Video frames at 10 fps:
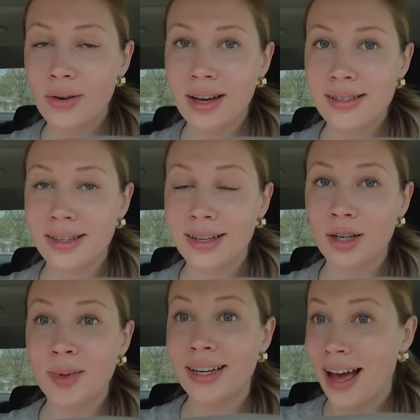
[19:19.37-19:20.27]
you guys can
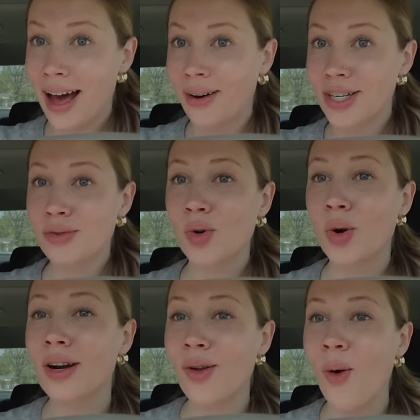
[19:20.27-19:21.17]
hear me now. I just
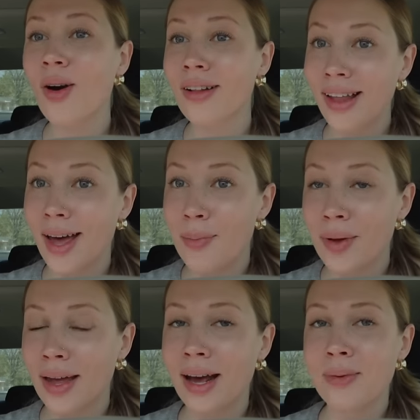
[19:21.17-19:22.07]
recorded a whole clip
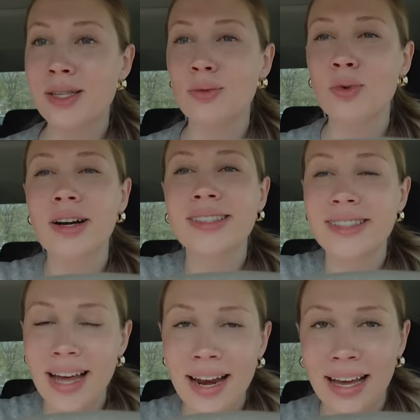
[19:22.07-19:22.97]
and I was in the wrong
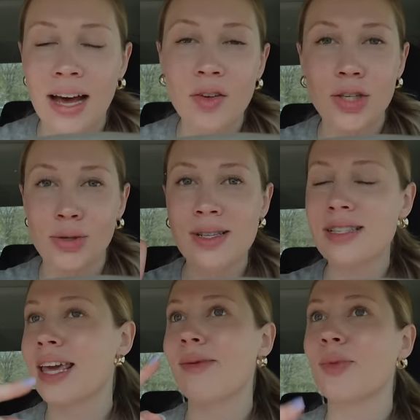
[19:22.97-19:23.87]
setting. I haven't used
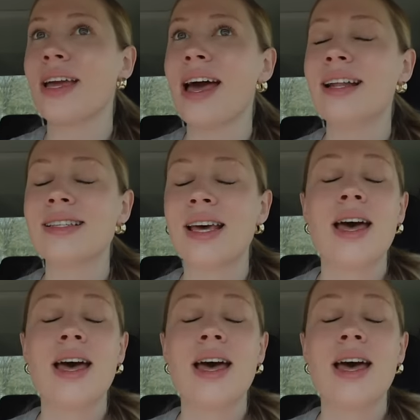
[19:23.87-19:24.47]
this camera yet.